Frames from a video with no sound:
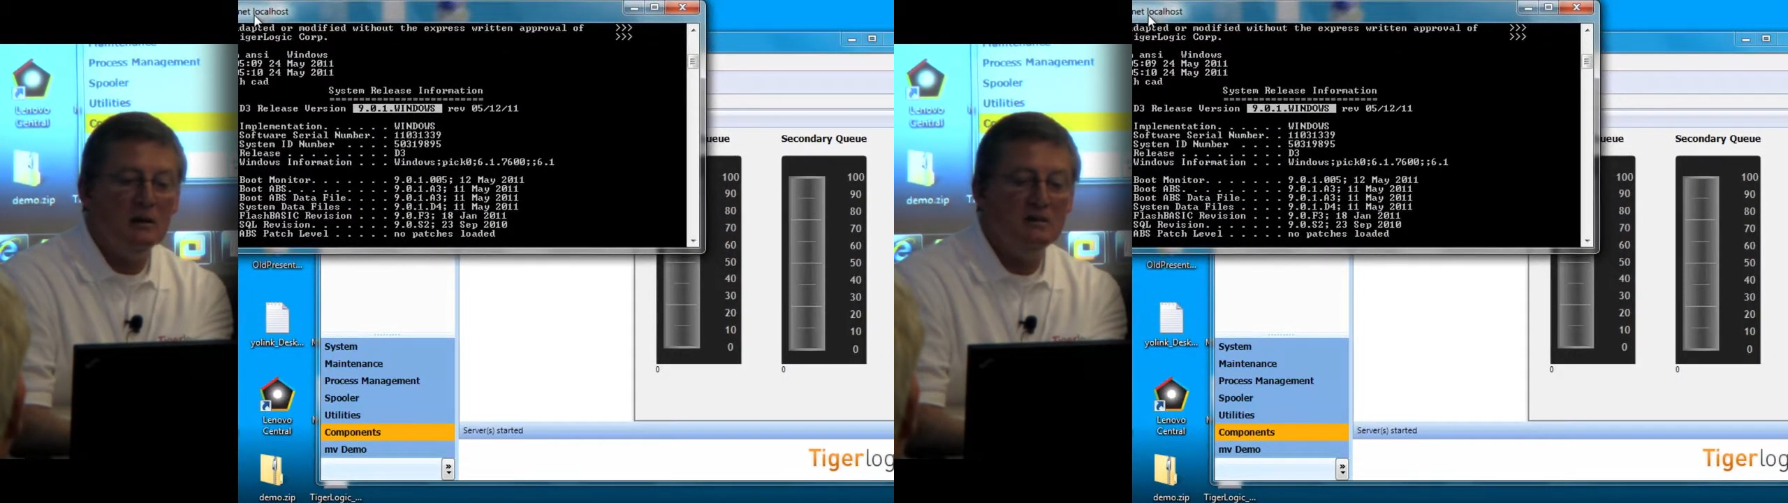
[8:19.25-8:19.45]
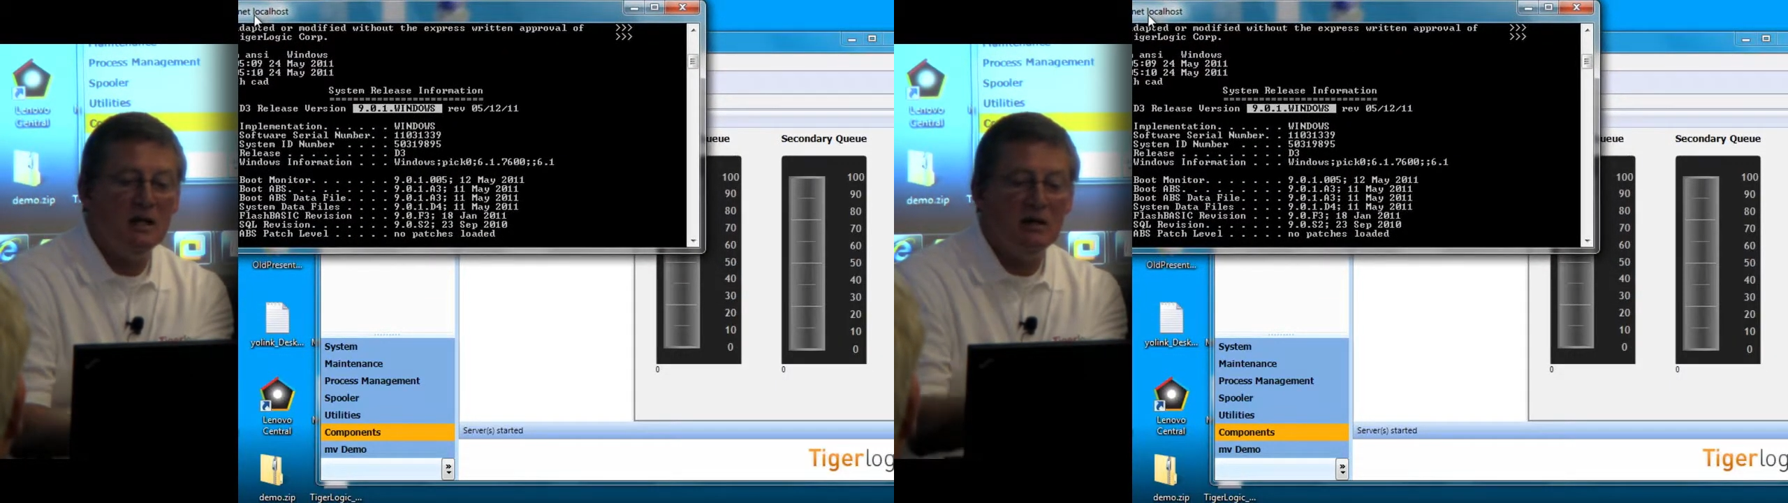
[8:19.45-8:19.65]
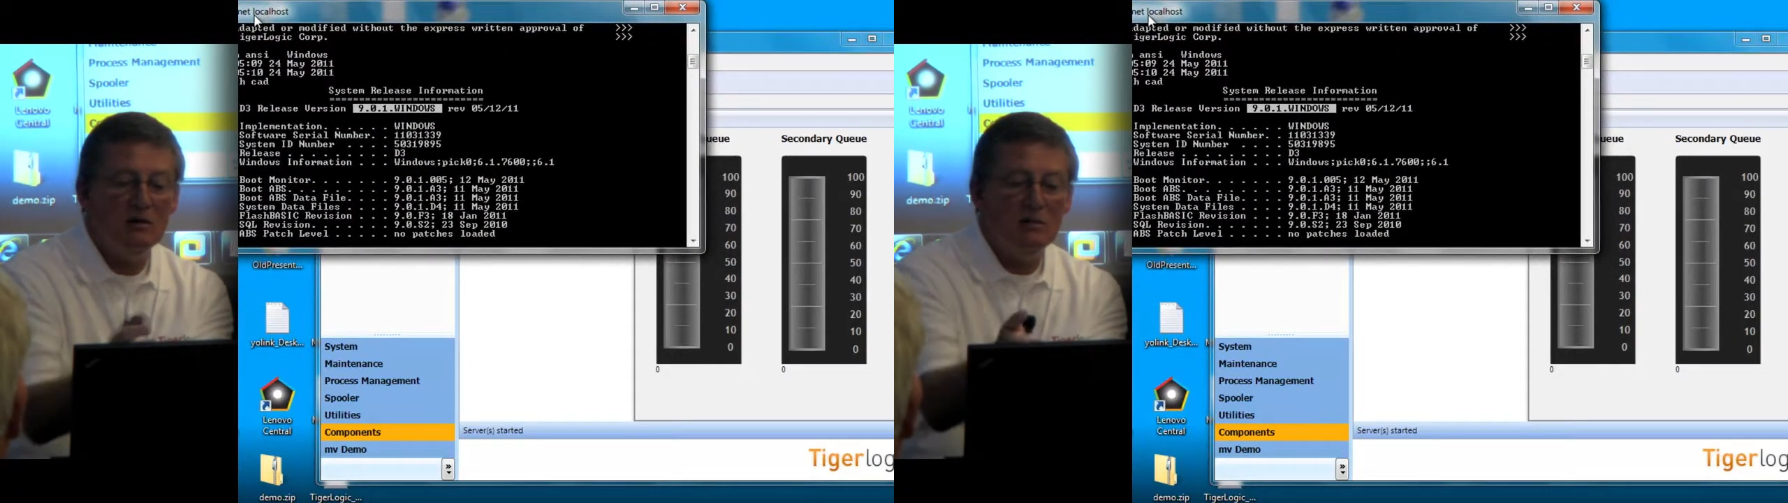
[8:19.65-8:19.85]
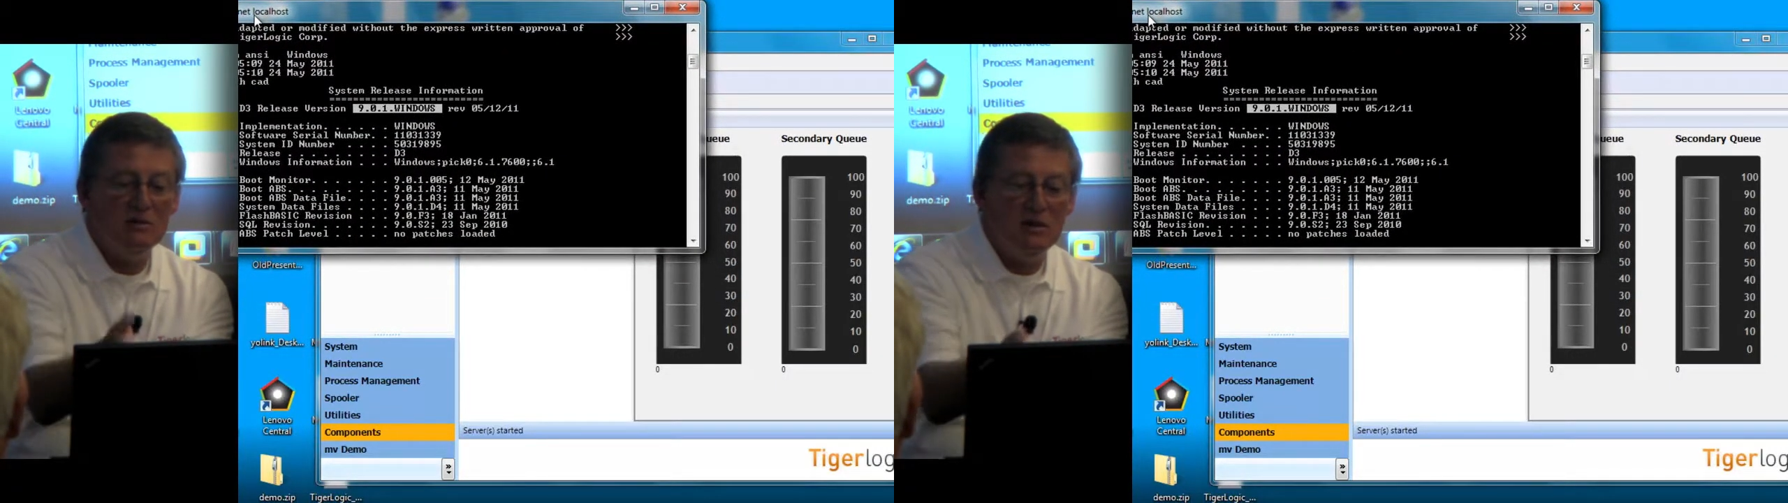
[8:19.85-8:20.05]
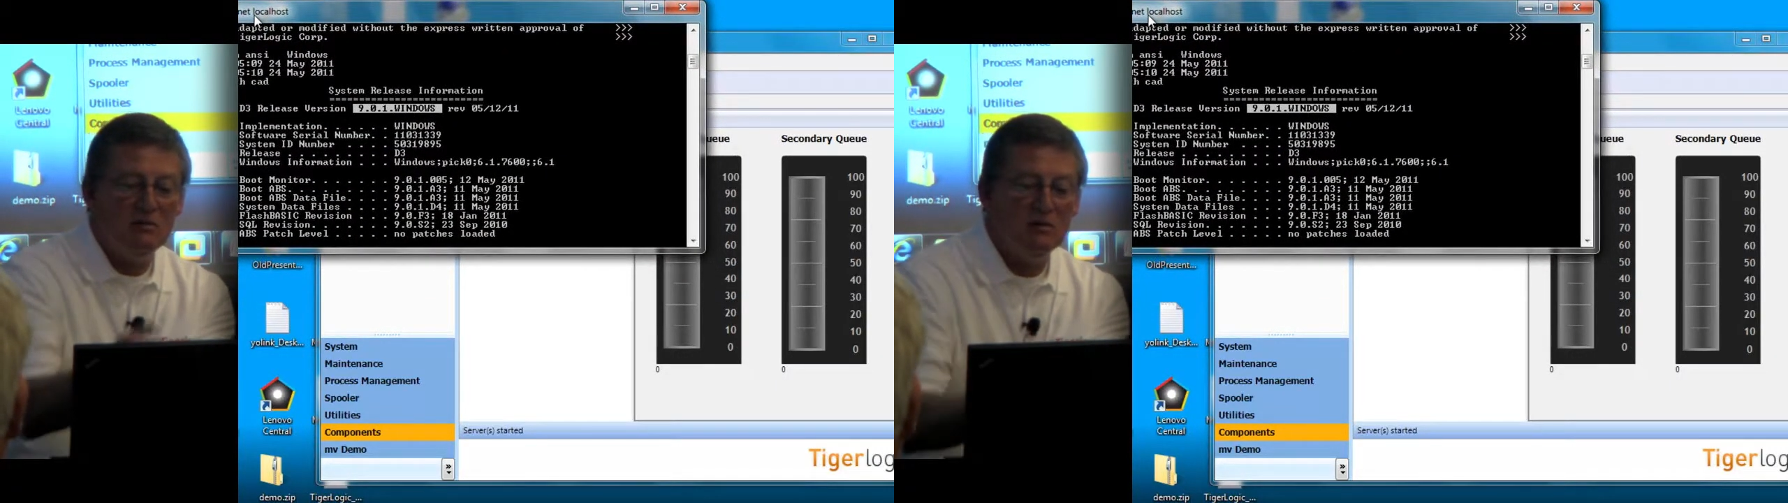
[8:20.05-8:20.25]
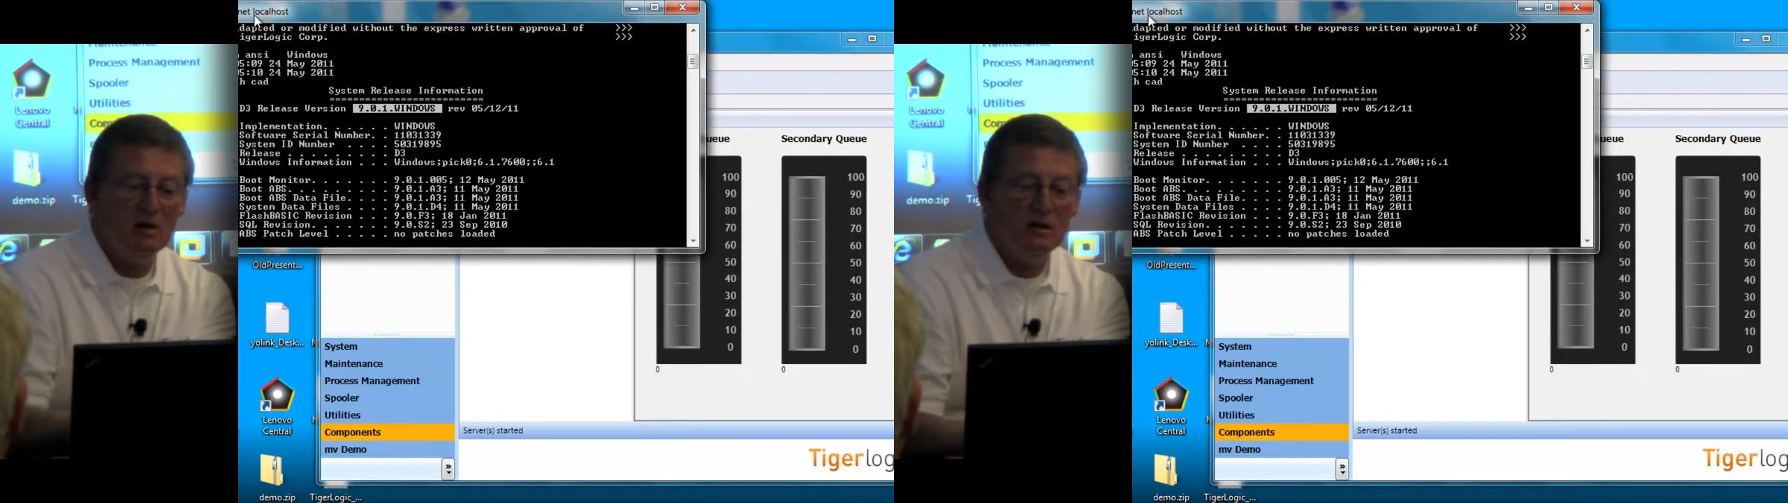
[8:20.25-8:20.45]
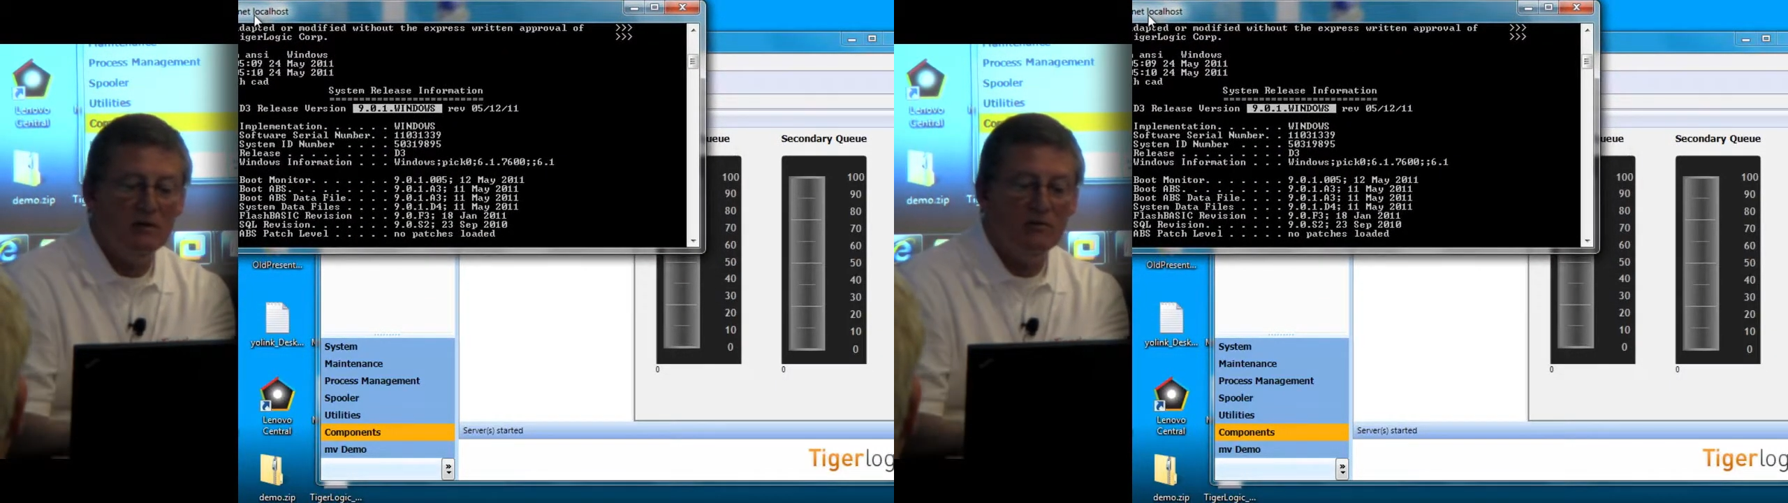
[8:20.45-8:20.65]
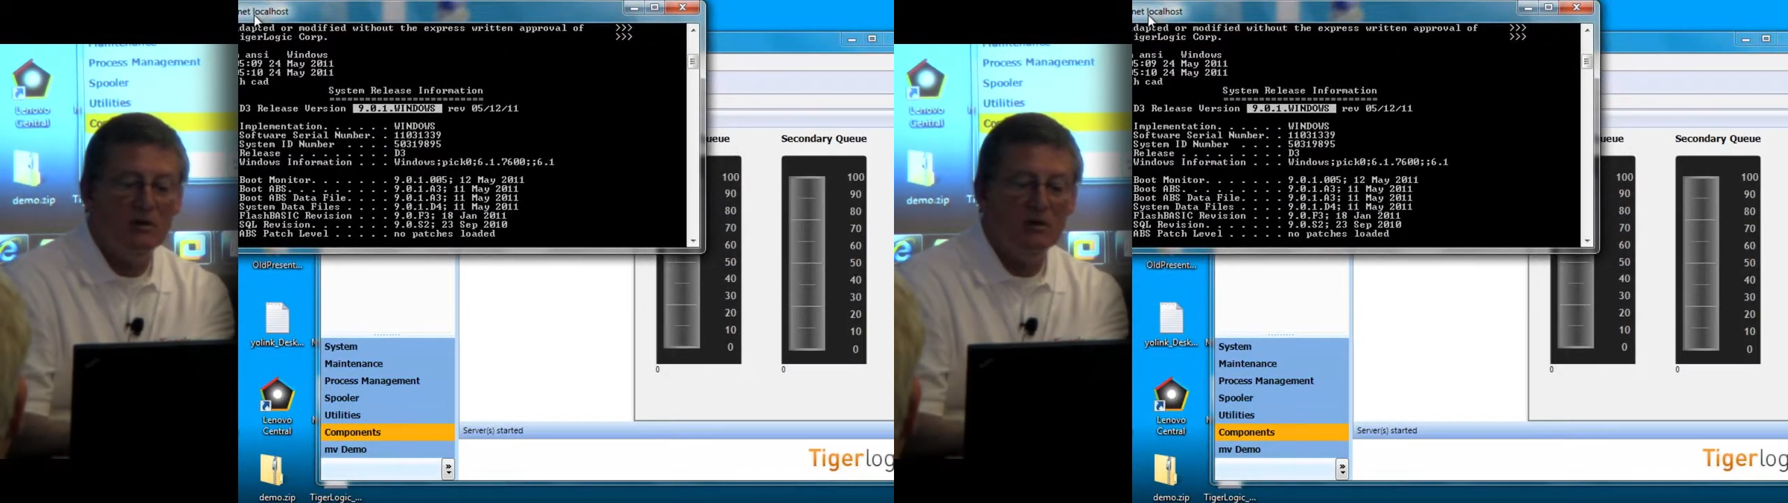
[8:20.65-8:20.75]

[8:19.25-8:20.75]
the secondary machine running in a